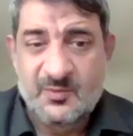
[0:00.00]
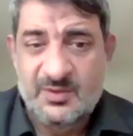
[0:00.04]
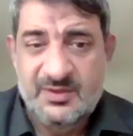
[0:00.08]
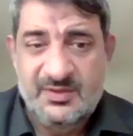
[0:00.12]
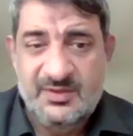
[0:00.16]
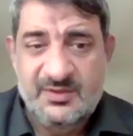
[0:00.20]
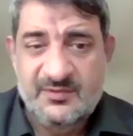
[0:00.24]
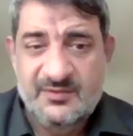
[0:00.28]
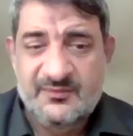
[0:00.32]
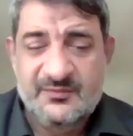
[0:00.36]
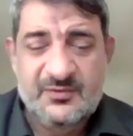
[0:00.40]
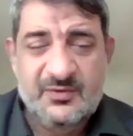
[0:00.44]

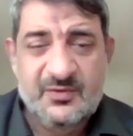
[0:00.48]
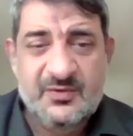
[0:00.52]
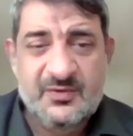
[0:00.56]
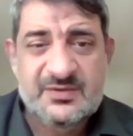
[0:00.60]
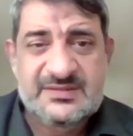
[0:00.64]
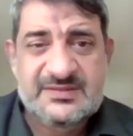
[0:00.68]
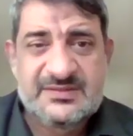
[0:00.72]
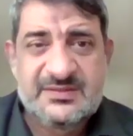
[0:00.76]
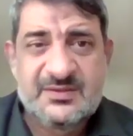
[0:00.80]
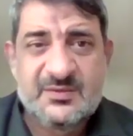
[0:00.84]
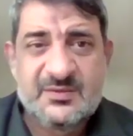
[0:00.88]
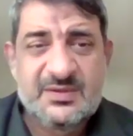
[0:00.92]
Well, of
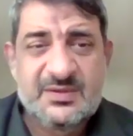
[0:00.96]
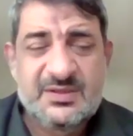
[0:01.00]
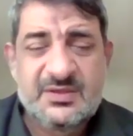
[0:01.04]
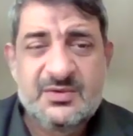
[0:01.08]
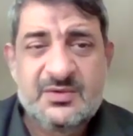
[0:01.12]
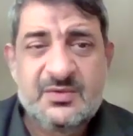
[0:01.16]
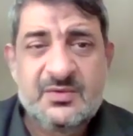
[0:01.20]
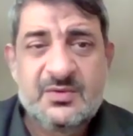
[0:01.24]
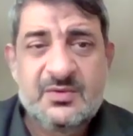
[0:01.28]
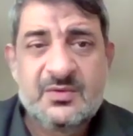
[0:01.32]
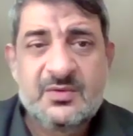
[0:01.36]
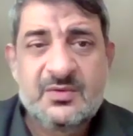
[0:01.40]
course, you
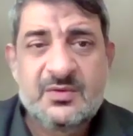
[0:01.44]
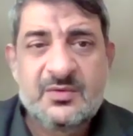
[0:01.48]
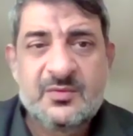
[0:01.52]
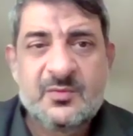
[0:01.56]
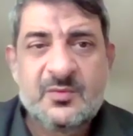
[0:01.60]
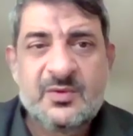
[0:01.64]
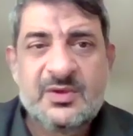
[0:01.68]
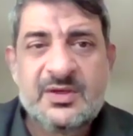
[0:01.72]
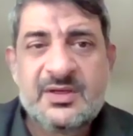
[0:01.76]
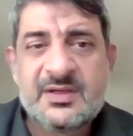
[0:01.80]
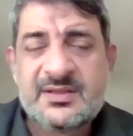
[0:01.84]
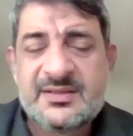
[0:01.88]
want to
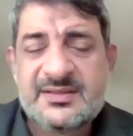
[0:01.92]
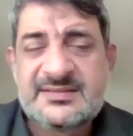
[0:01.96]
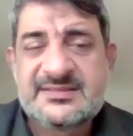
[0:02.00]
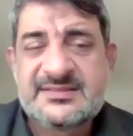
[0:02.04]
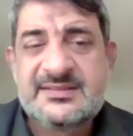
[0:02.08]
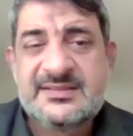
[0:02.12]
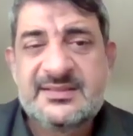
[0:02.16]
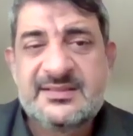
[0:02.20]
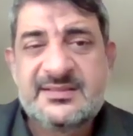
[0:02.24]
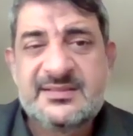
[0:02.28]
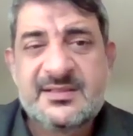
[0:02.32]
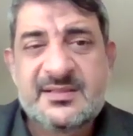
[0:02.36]
know where
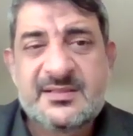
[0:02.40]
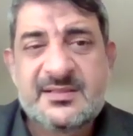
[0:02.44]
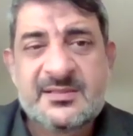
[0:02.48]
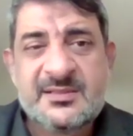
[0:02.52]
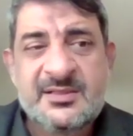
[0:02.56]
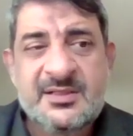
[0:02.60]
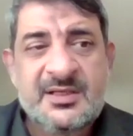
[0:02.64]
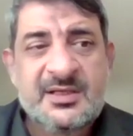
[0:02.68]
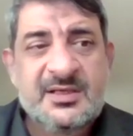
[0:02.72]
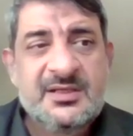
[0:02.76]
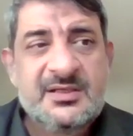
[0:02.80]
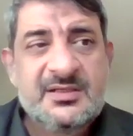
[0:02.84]
this
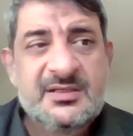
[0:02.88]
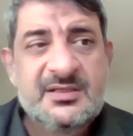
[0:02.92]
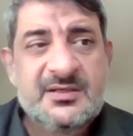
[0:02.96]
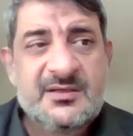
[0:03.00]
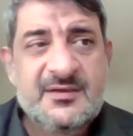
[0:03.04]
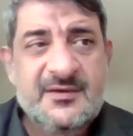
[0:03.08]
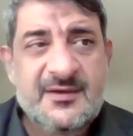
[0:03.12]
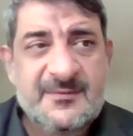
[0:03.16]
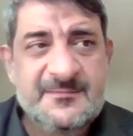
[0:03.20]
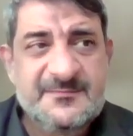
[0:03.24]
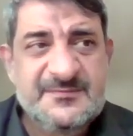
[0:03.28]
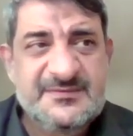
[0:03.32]
leader
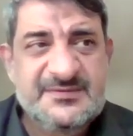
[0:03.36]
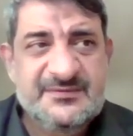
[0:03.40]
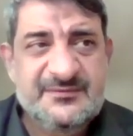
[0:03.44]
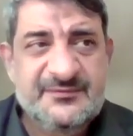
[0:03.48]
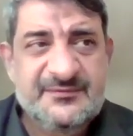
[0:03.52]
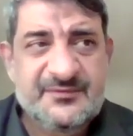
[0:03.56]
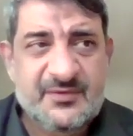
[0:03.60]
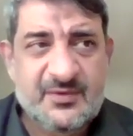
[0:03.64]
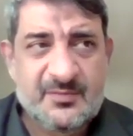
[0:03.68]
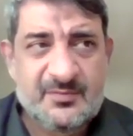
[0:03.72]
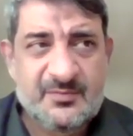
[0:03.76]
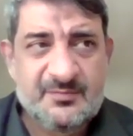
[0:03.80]
comes
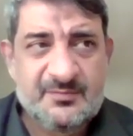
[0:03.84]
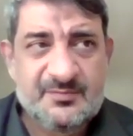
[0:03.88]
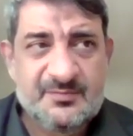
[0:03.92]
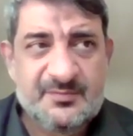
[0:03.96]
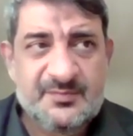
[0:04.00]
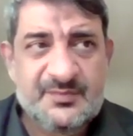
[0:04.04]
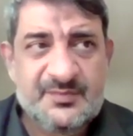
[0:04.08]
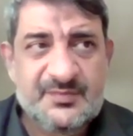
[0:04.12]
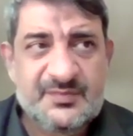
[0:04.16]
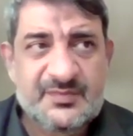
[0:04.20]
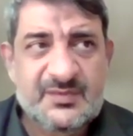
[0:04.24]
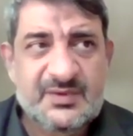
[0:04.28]

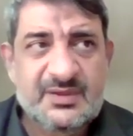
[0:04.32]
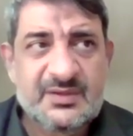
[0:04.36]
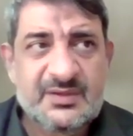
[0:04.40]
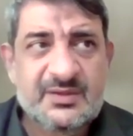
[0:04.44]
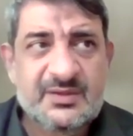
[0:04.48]
from.